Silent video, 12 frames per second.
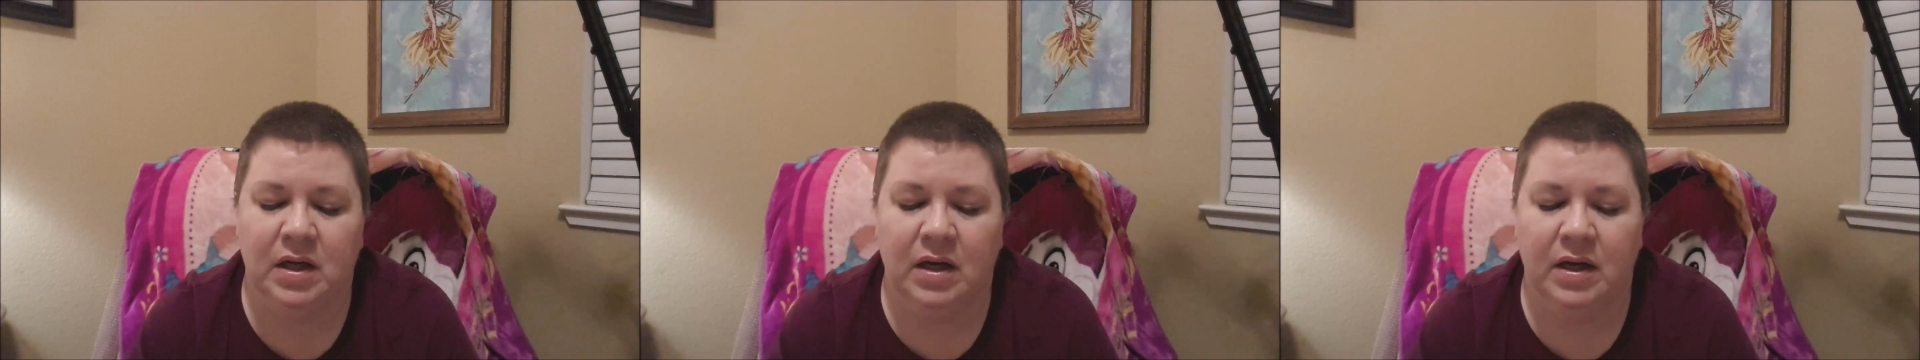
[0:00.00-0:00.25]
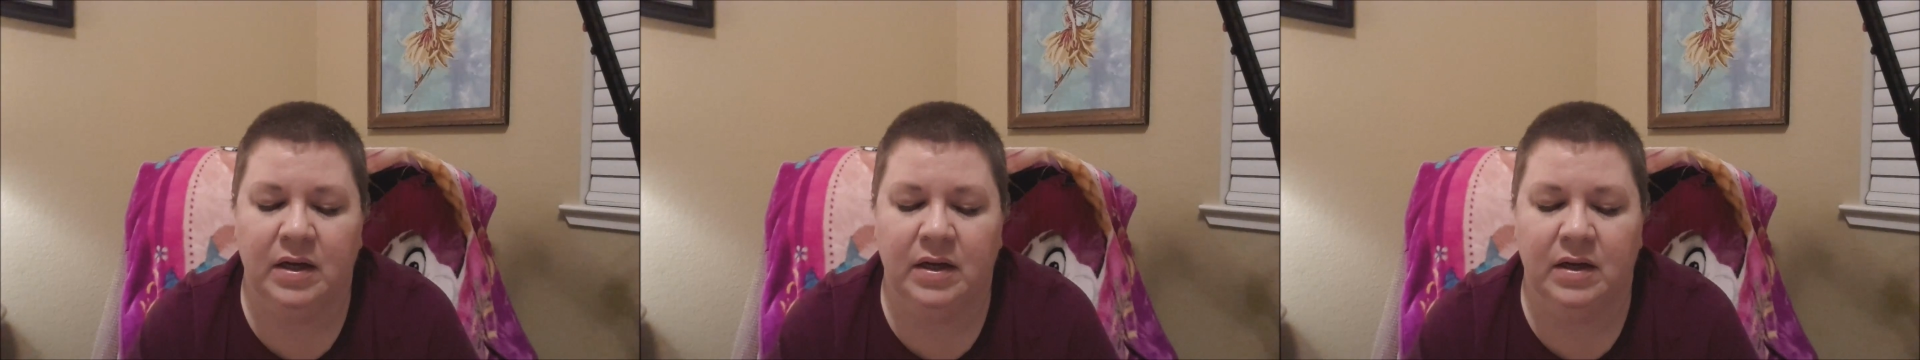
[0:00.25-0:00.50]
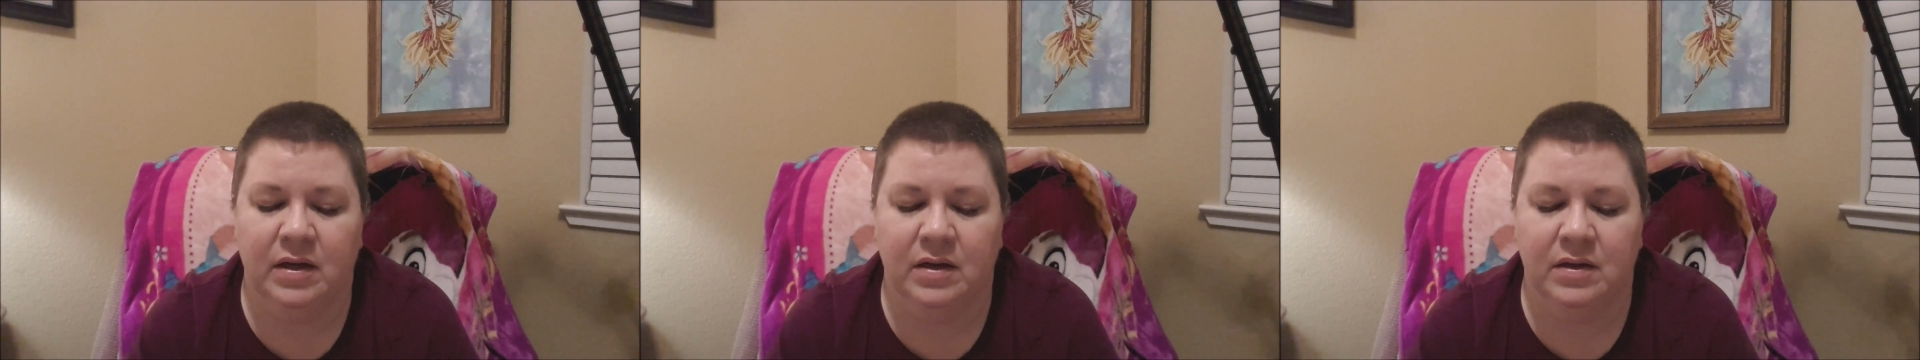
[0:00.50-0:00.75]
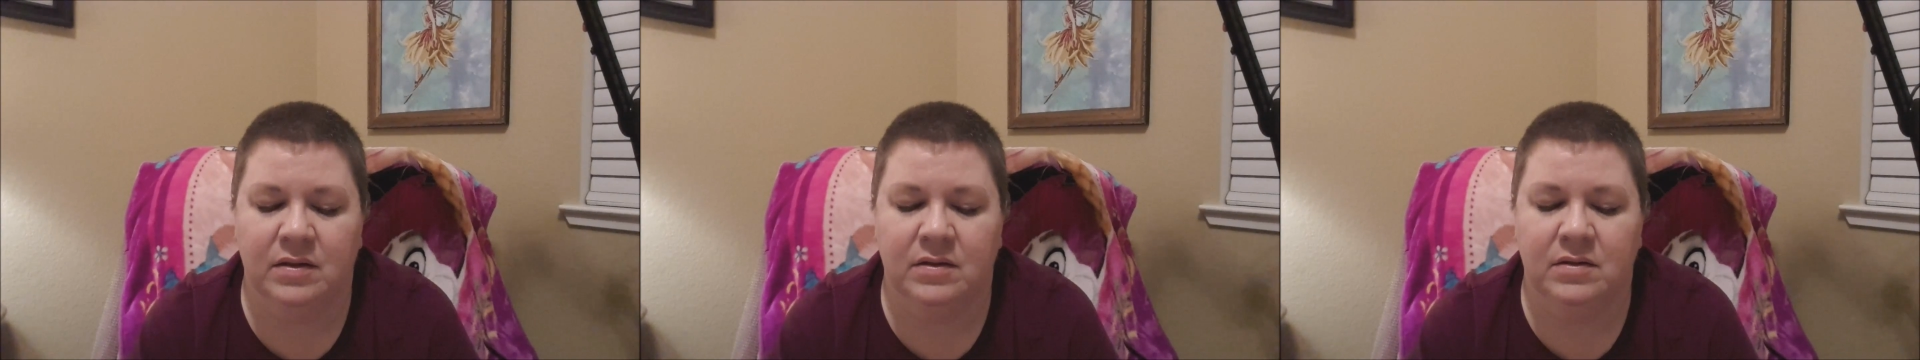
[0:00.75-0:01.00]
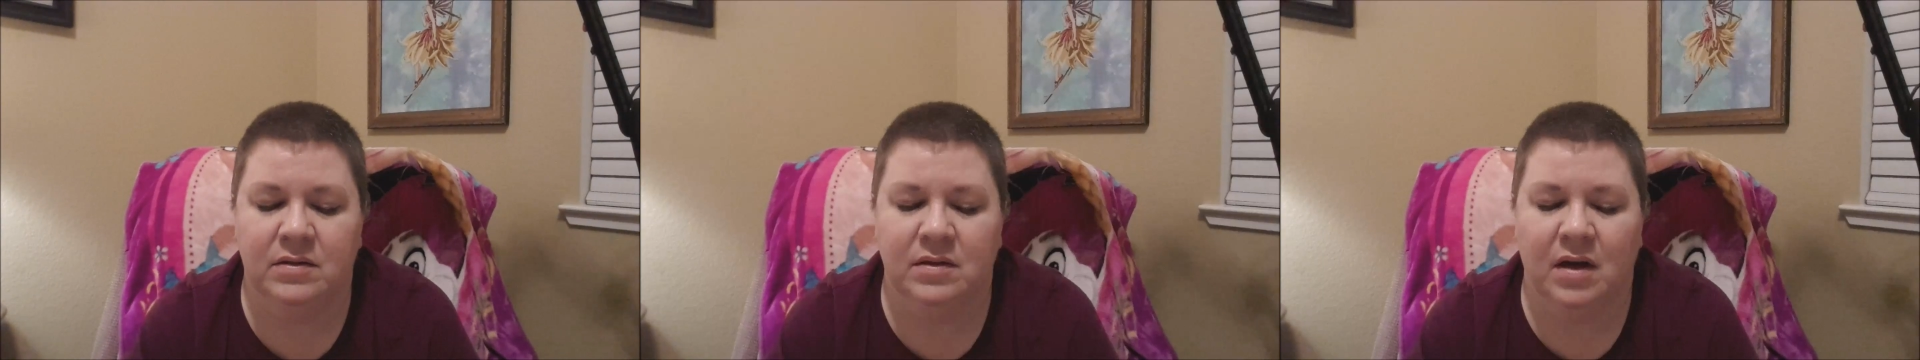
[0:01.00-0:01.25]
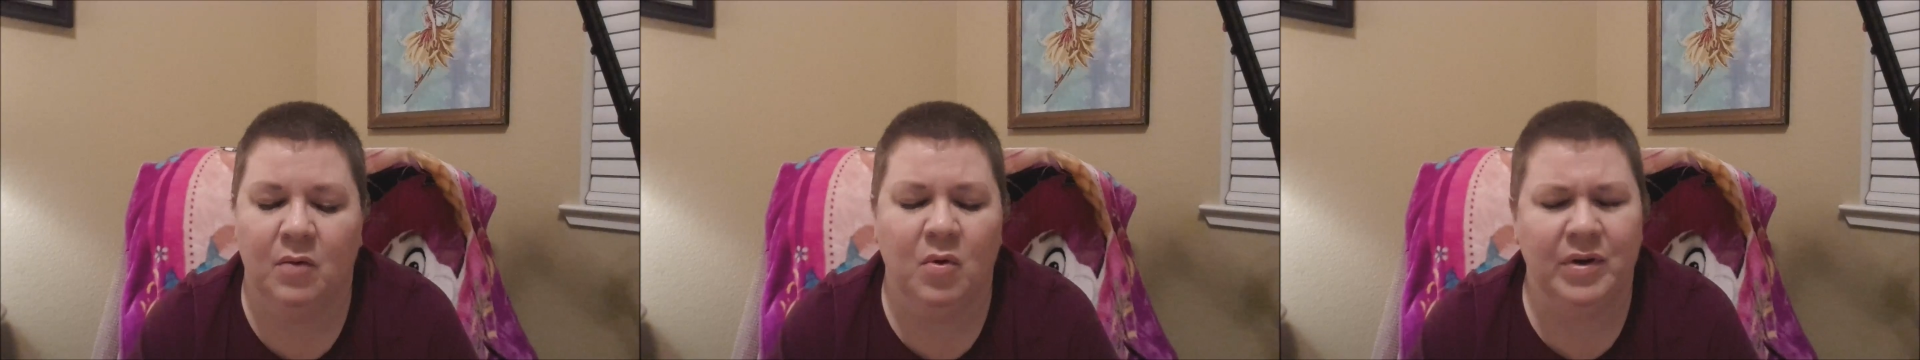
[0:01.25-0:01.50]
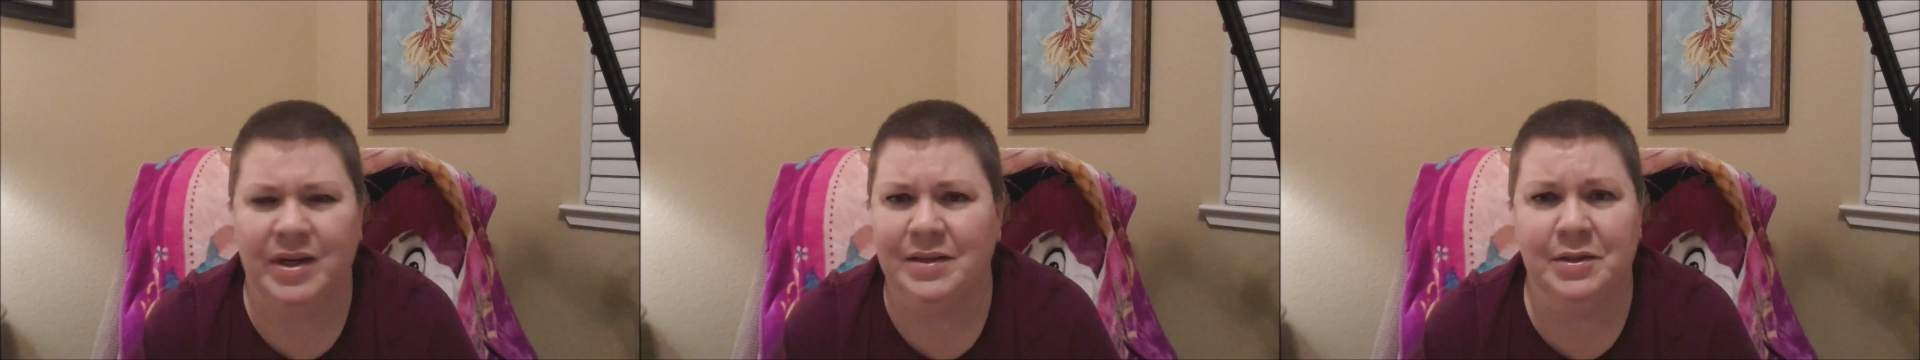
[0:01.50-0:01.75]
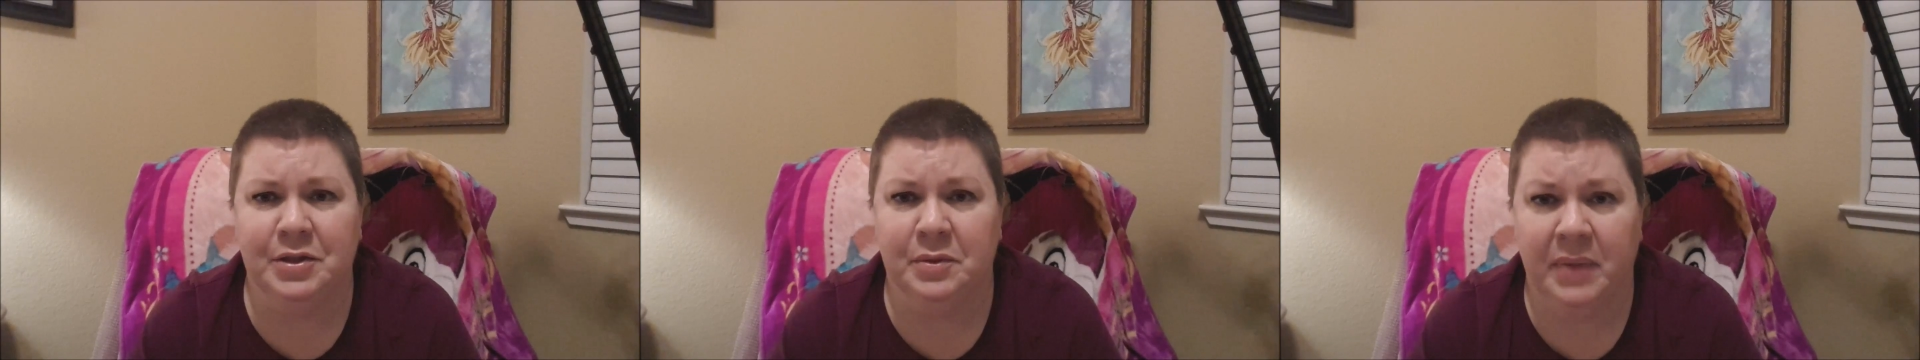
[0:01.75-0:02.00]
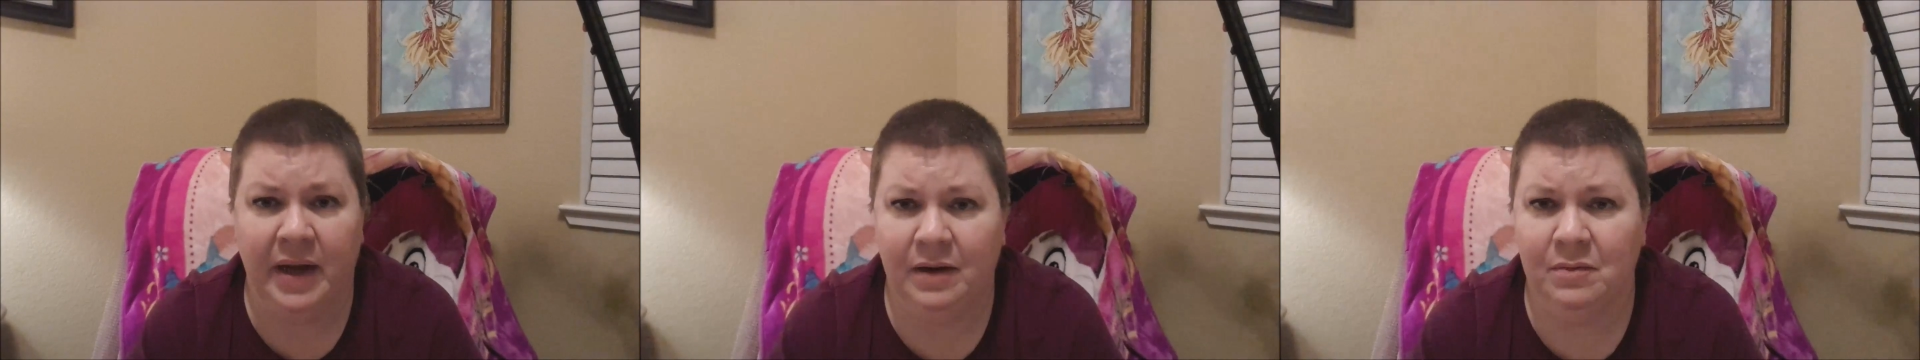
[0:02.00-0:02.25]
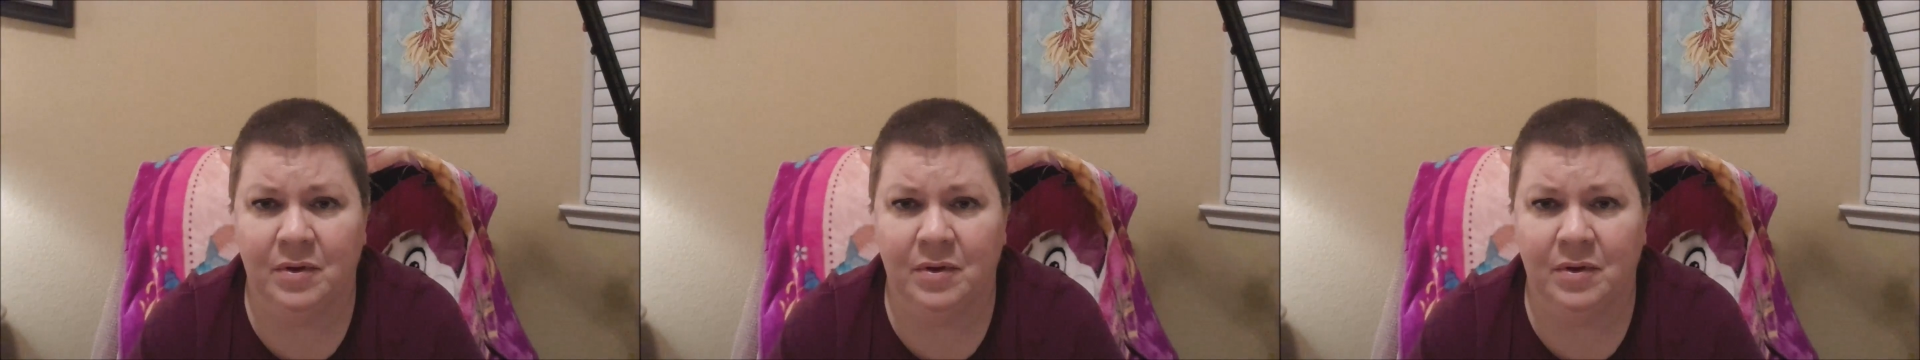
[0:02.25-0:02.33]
I won't get in a debate